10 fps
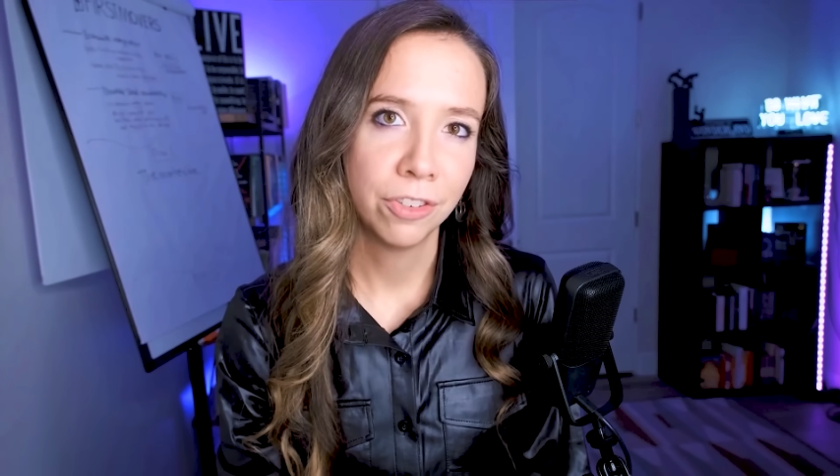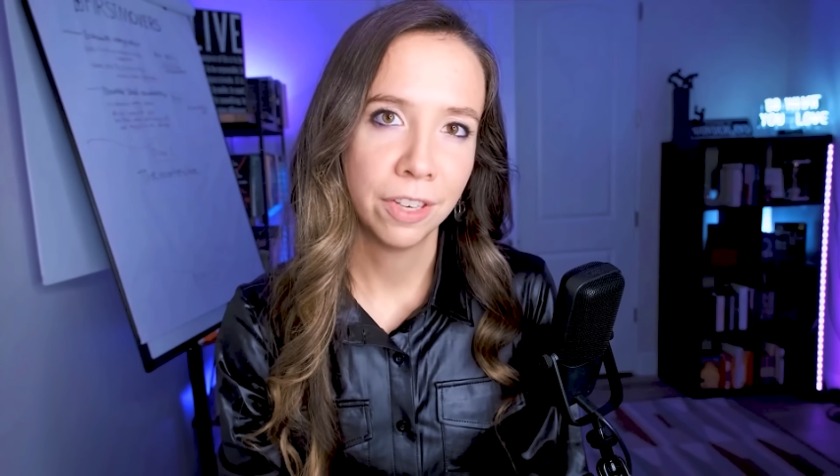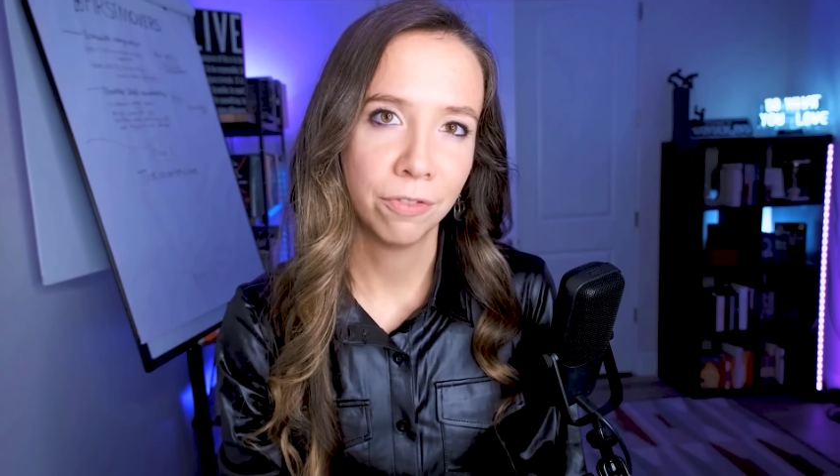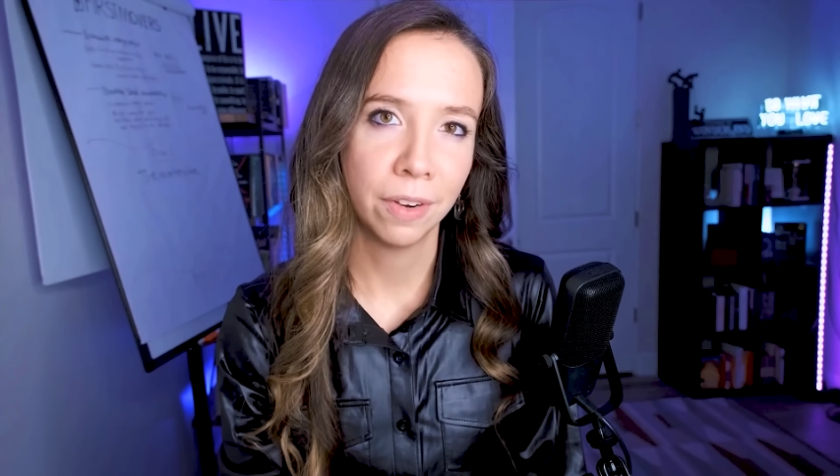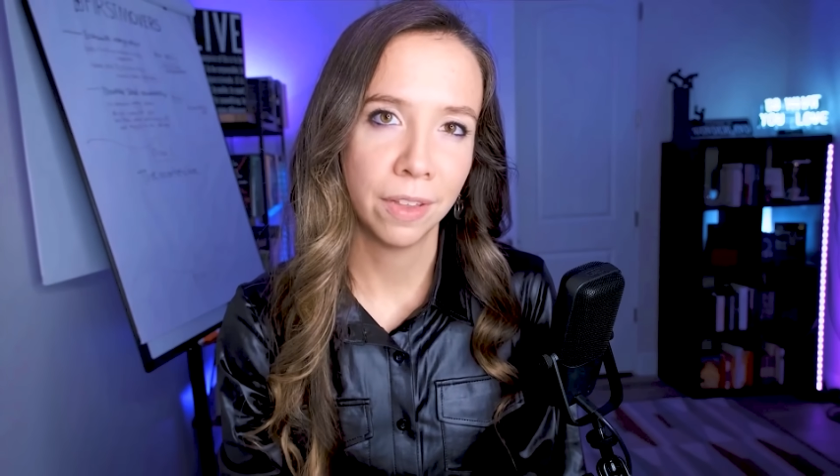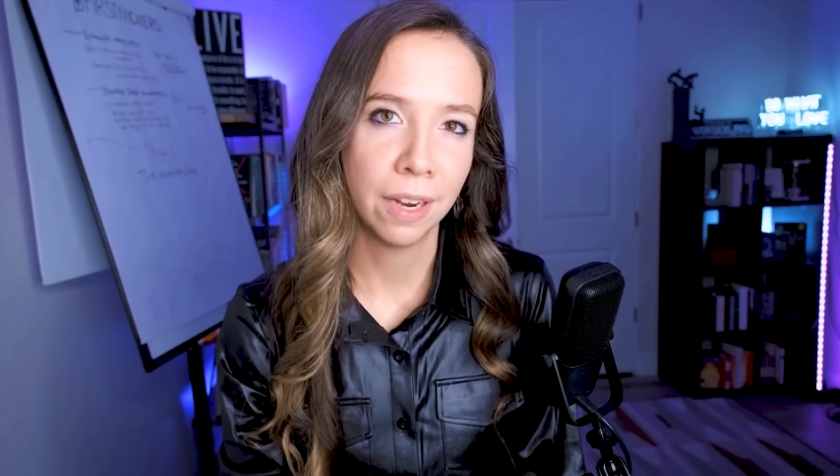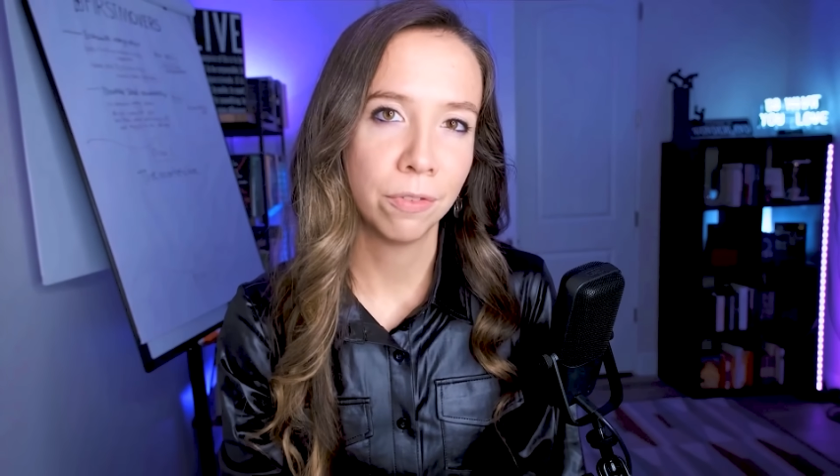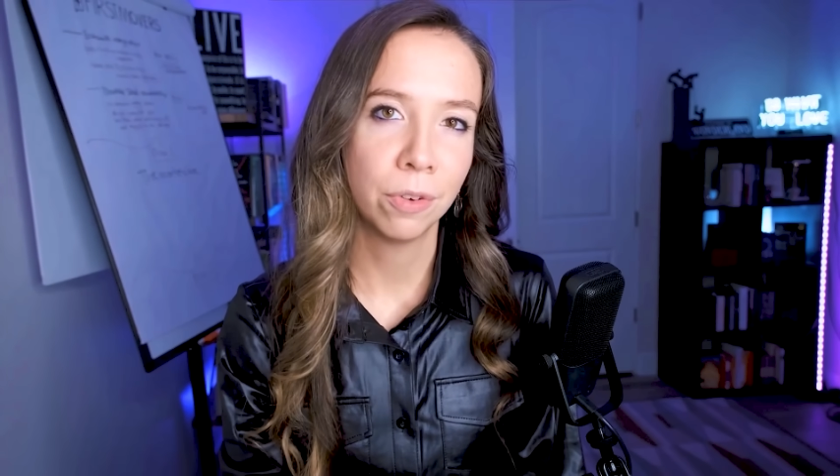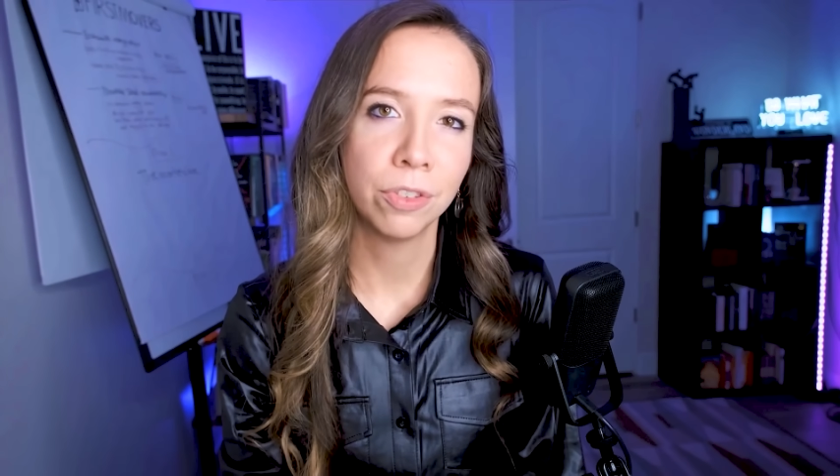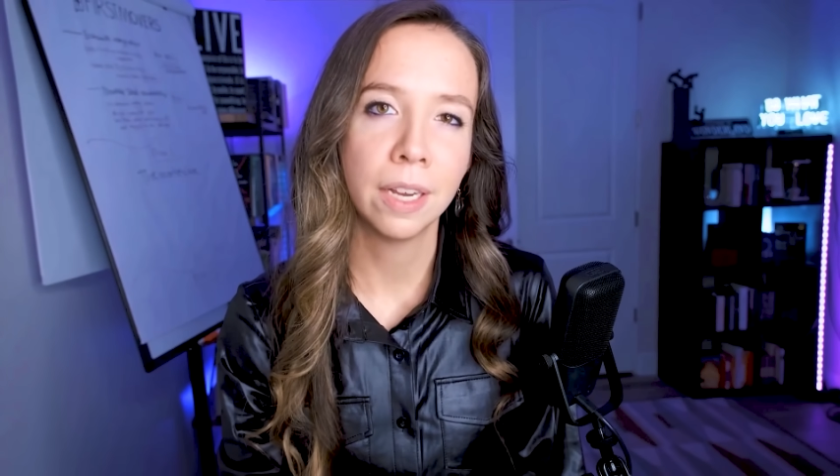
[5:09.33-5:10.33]
different
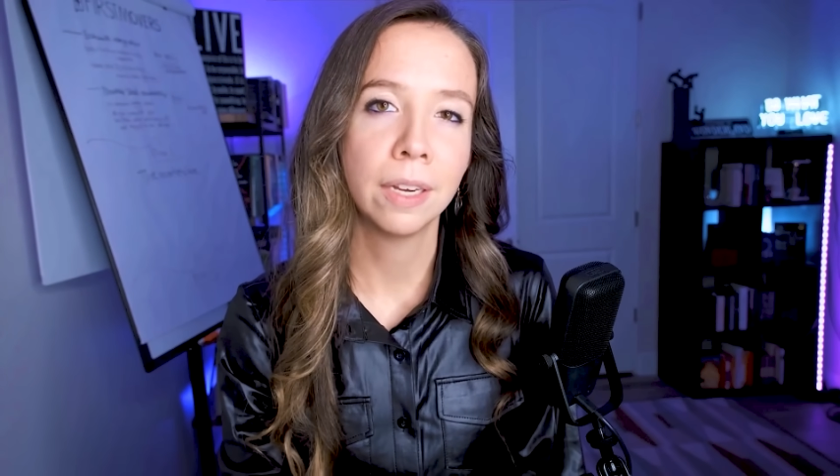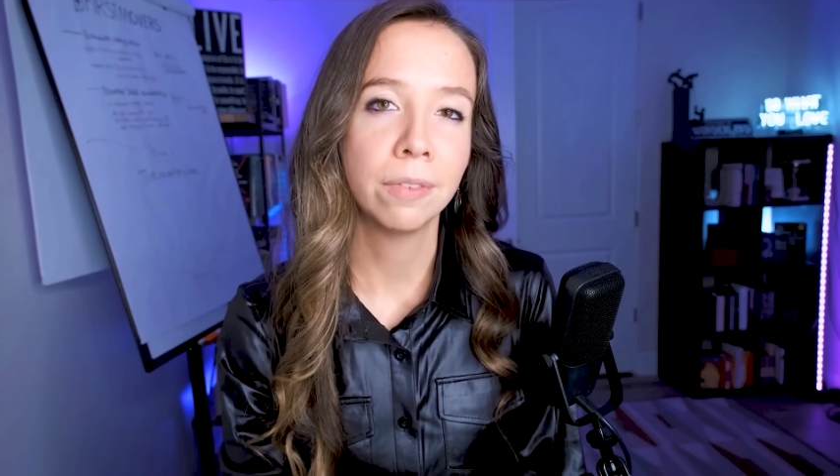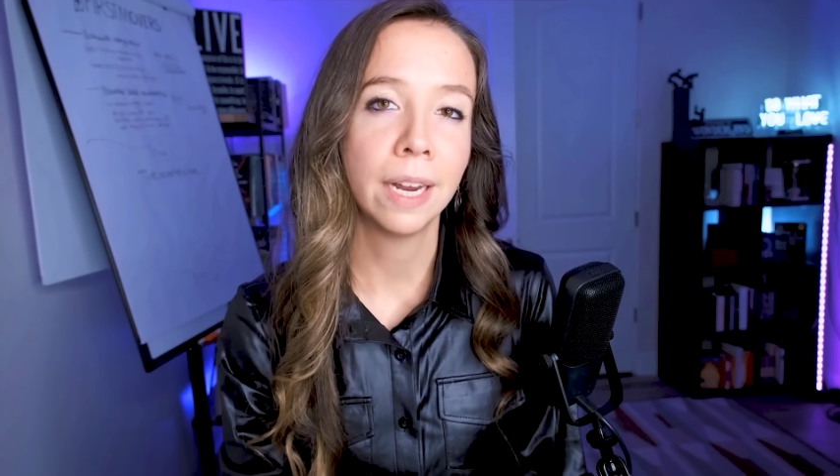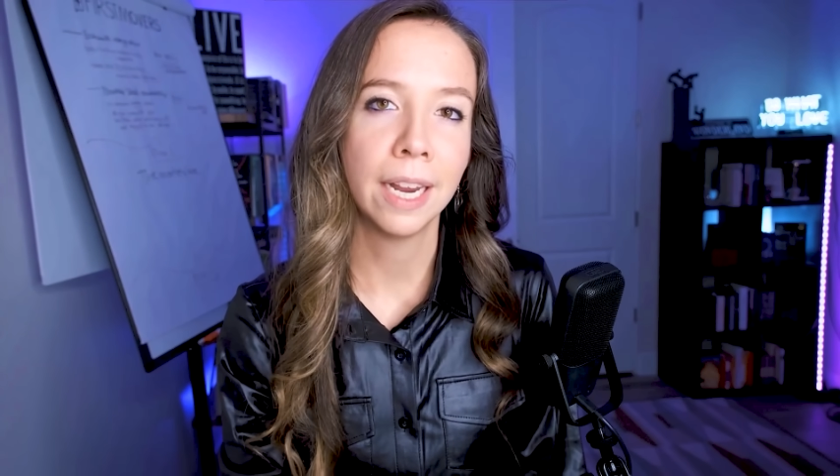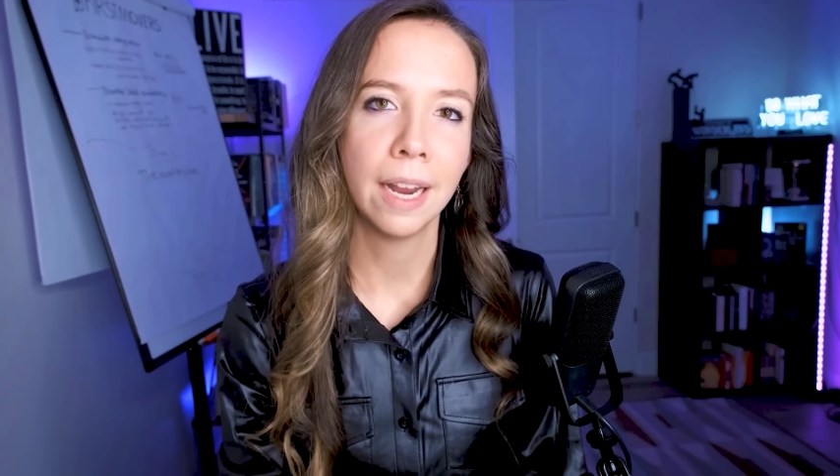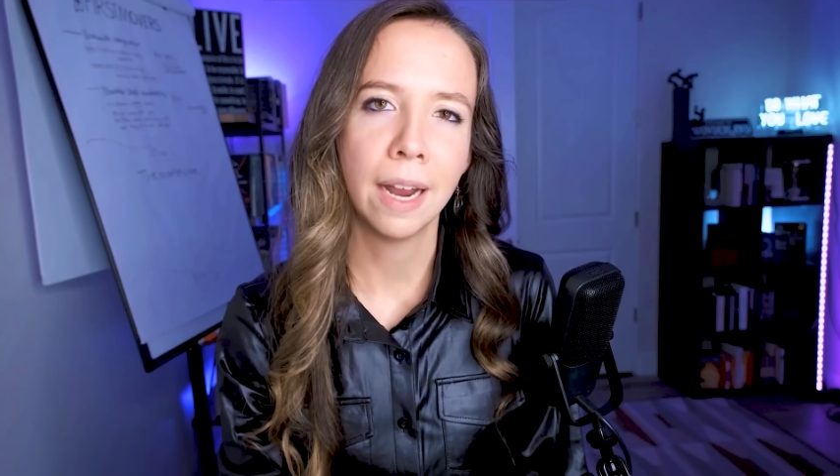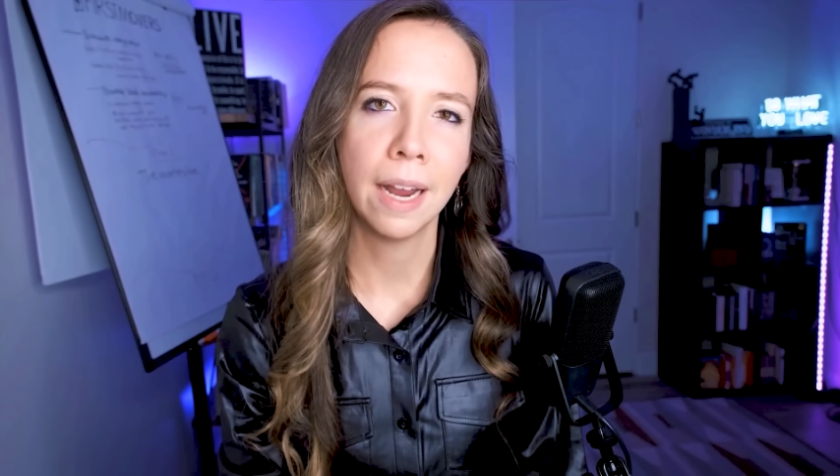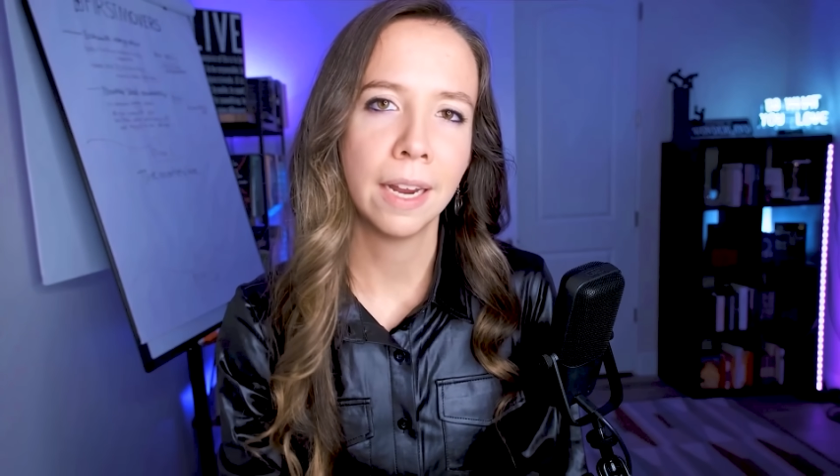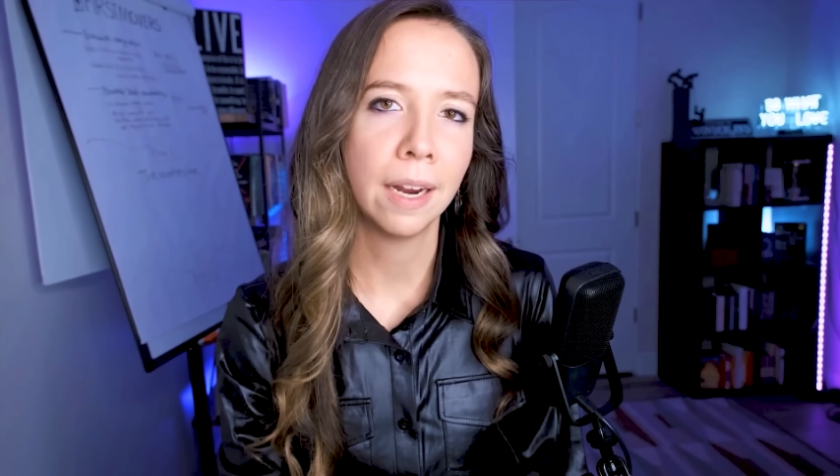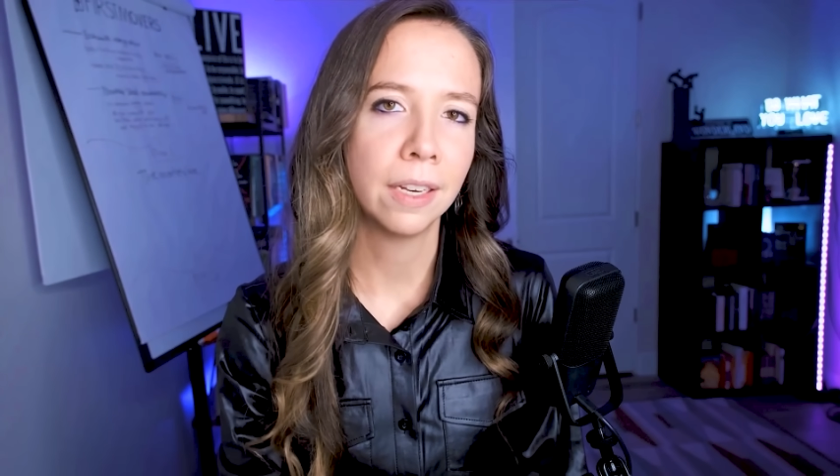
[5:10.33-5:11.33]
levels of
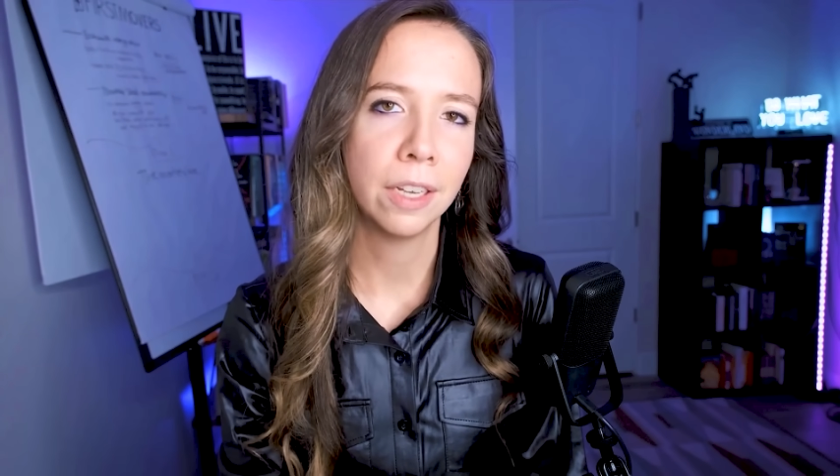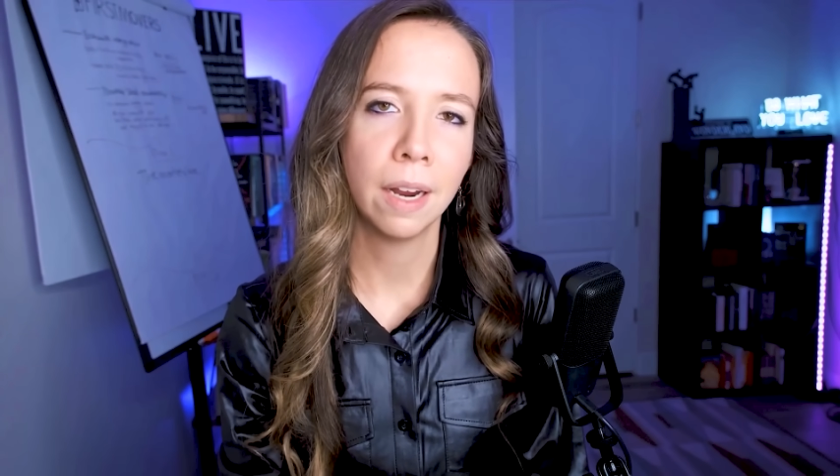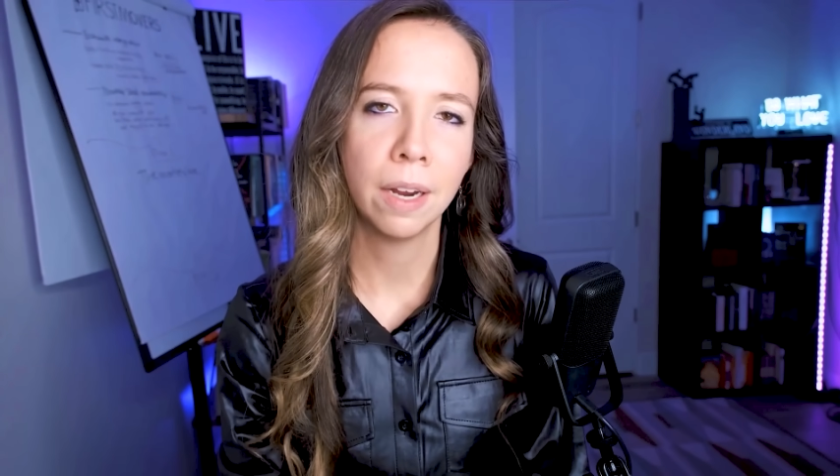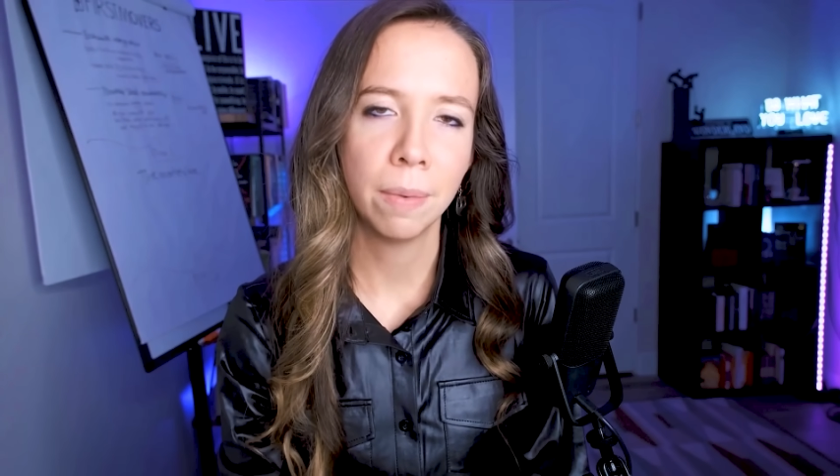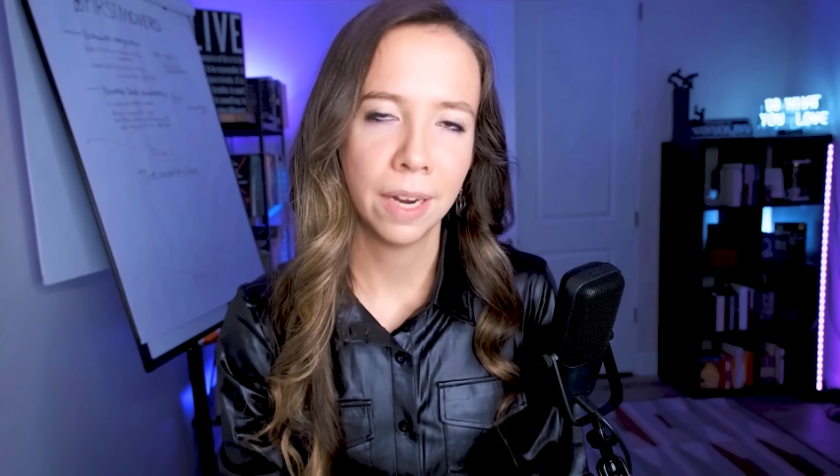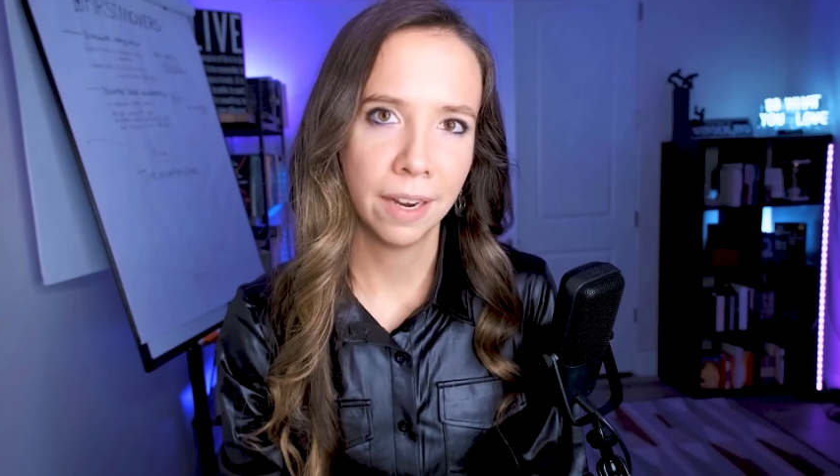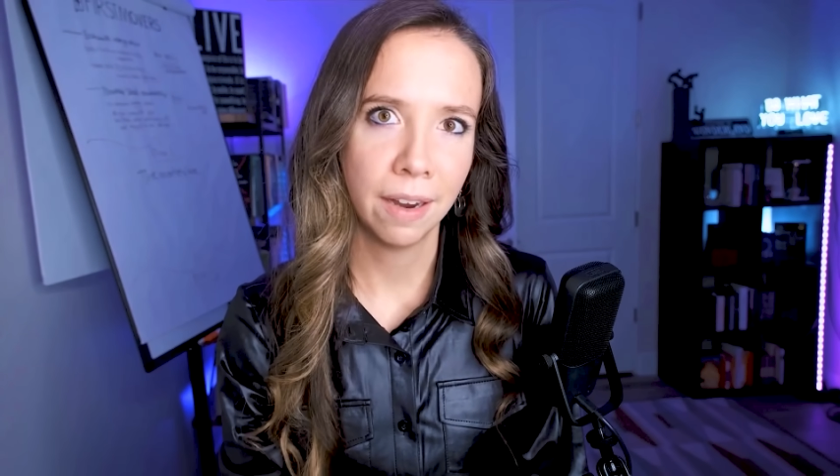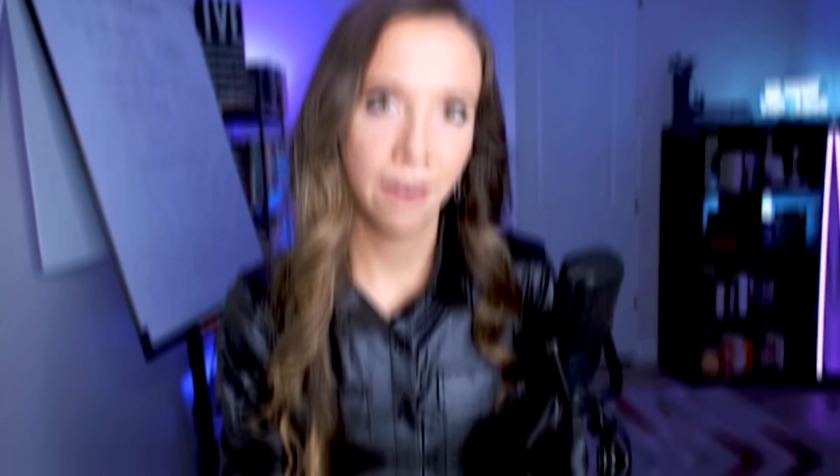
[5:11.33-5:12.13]
AI autonomy.